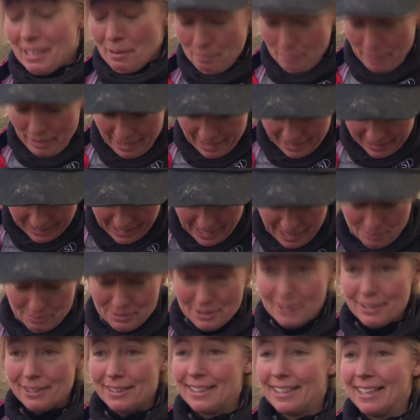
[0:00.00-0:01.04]
come back
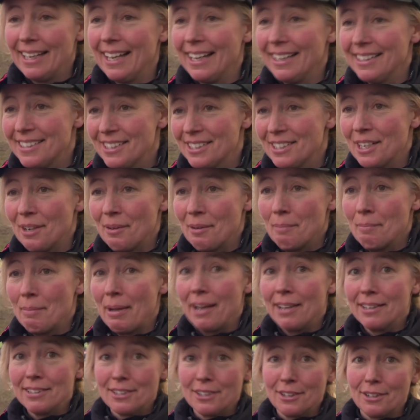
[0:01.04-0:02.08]
absolutely head to toe in
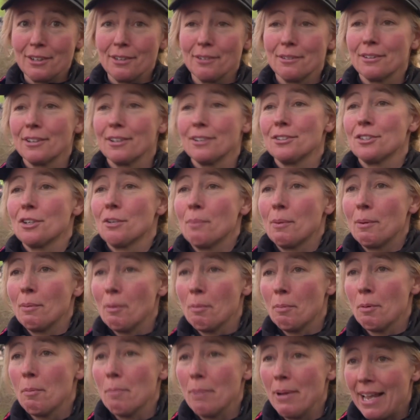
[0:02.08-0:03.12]
mud, so good job we were prepared